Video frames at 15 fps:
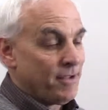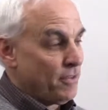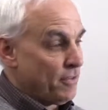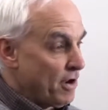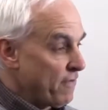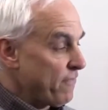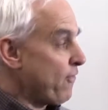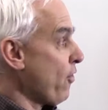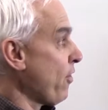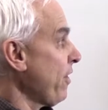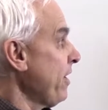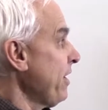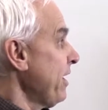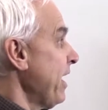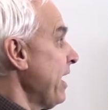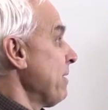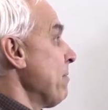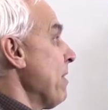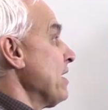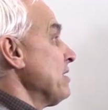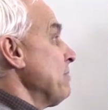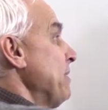Therefore, it
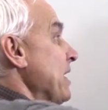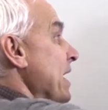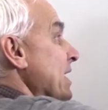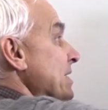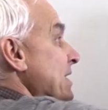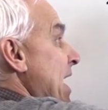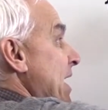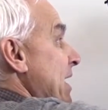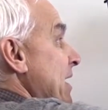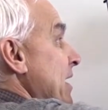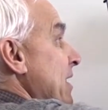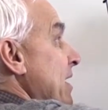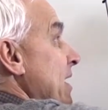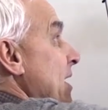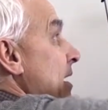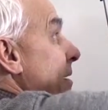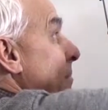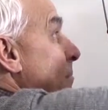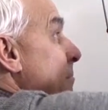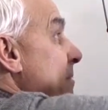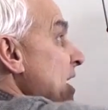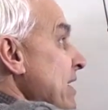must be exactly the
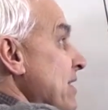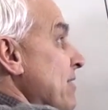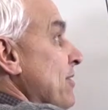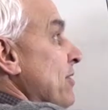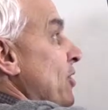meet